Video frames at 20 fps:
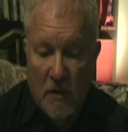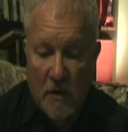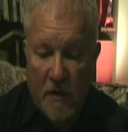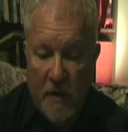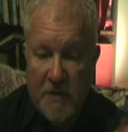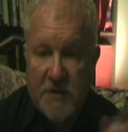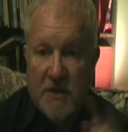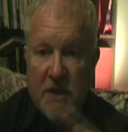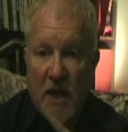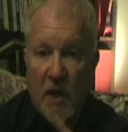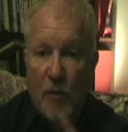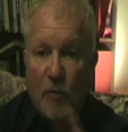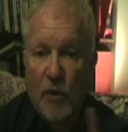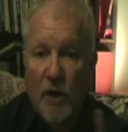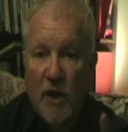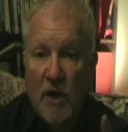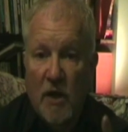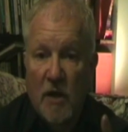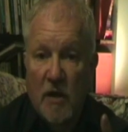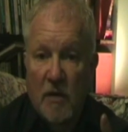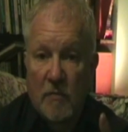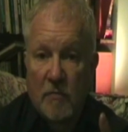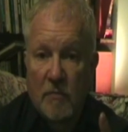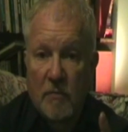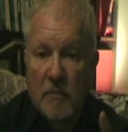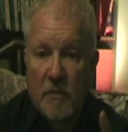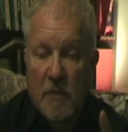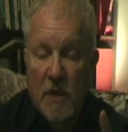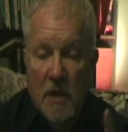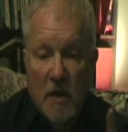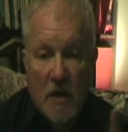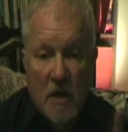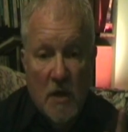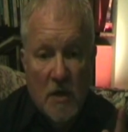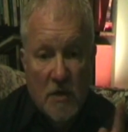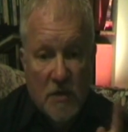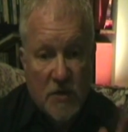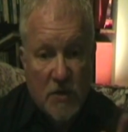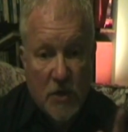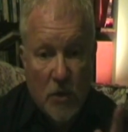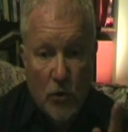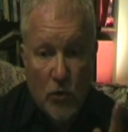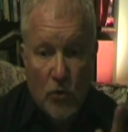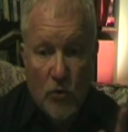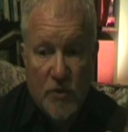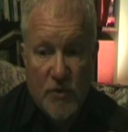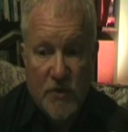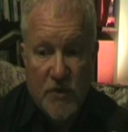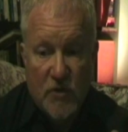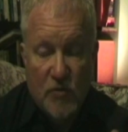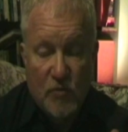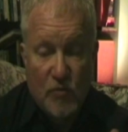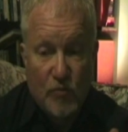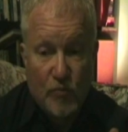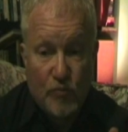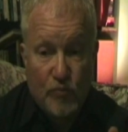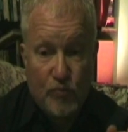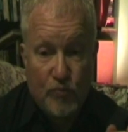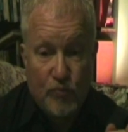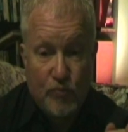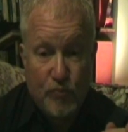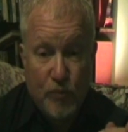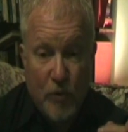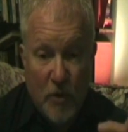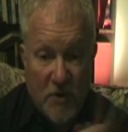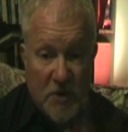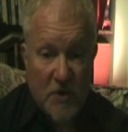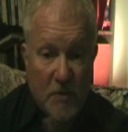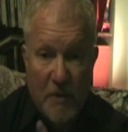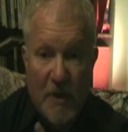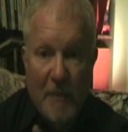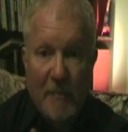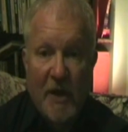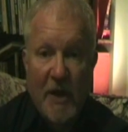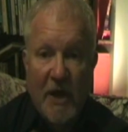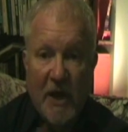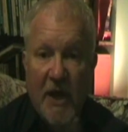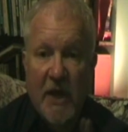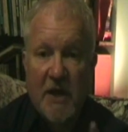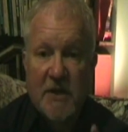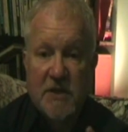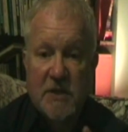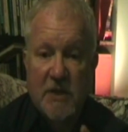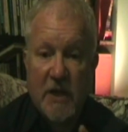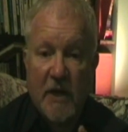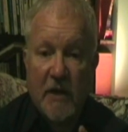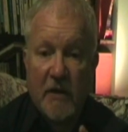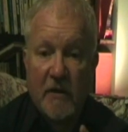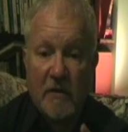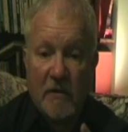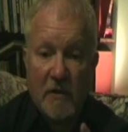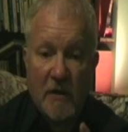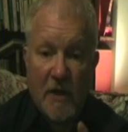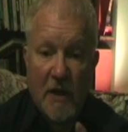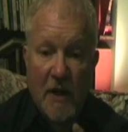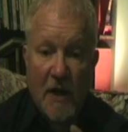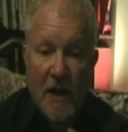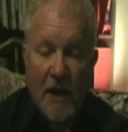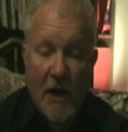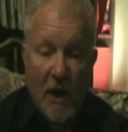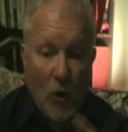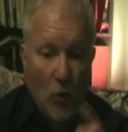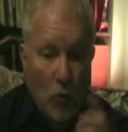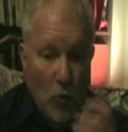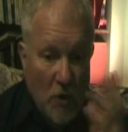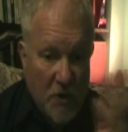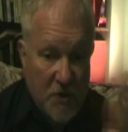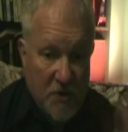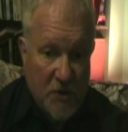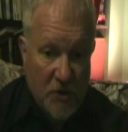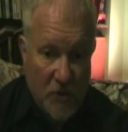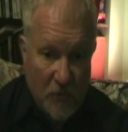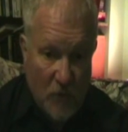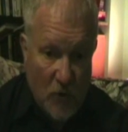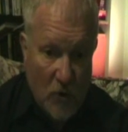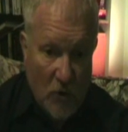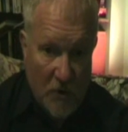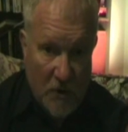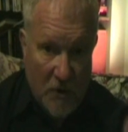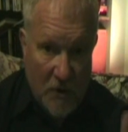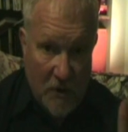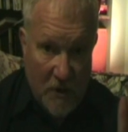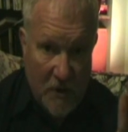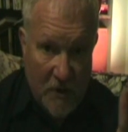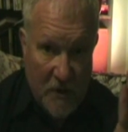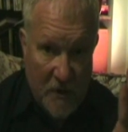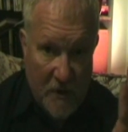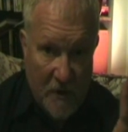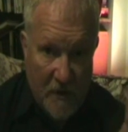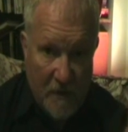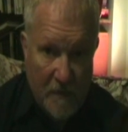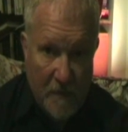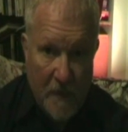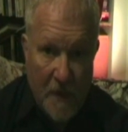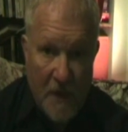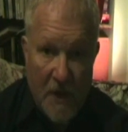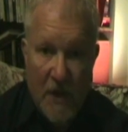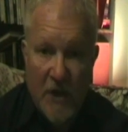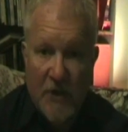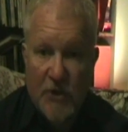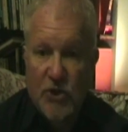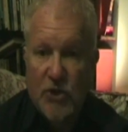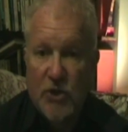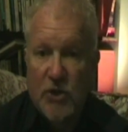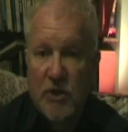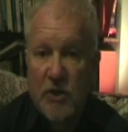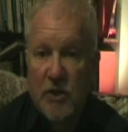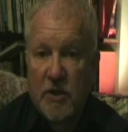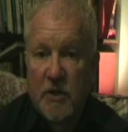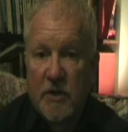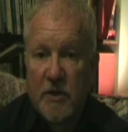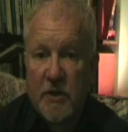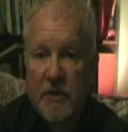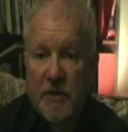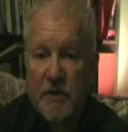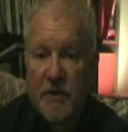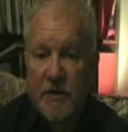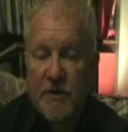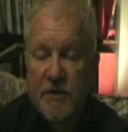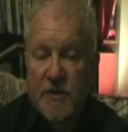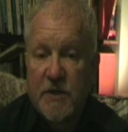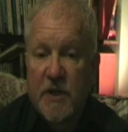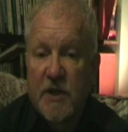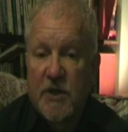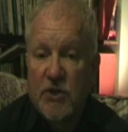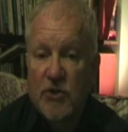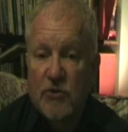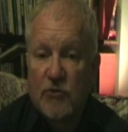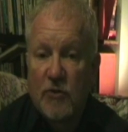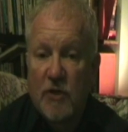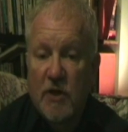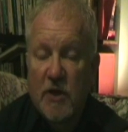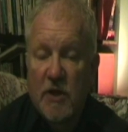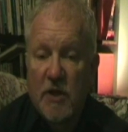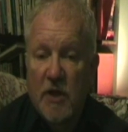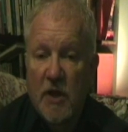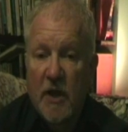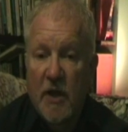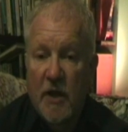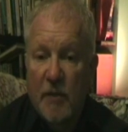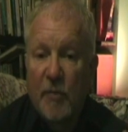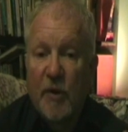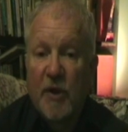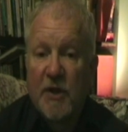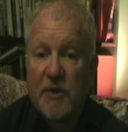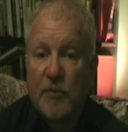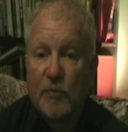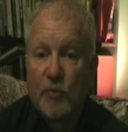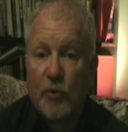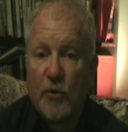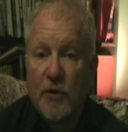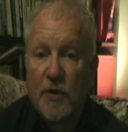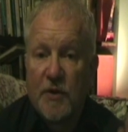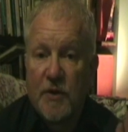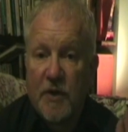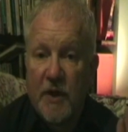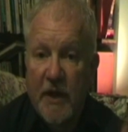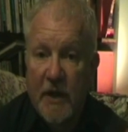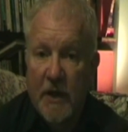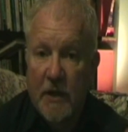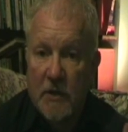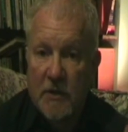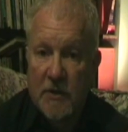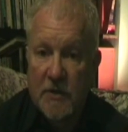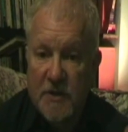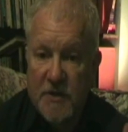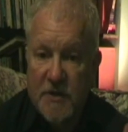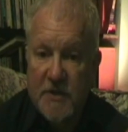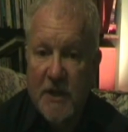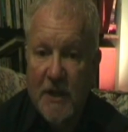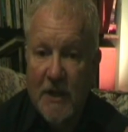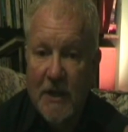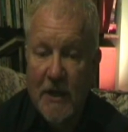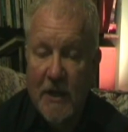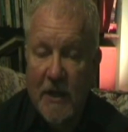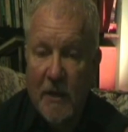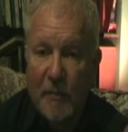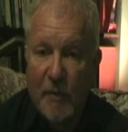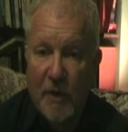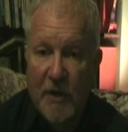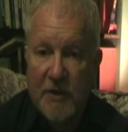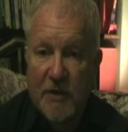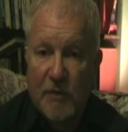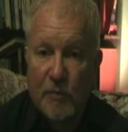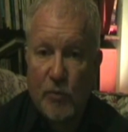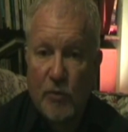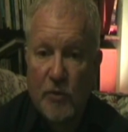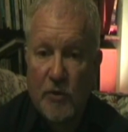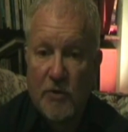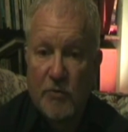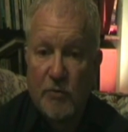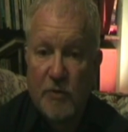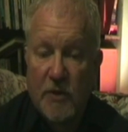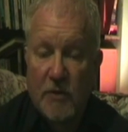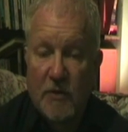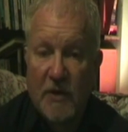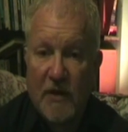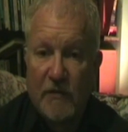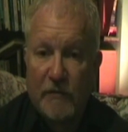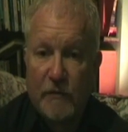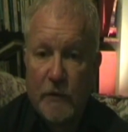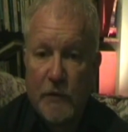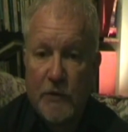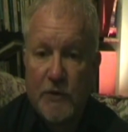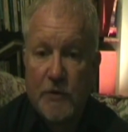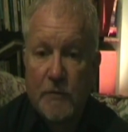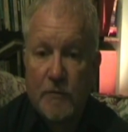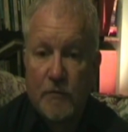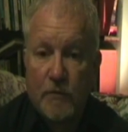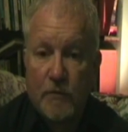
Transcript: and that's the handbrake. So, as you possibly might guess now, once you've got the clutch stationary at biting point, held steadily at biting point with your left foot,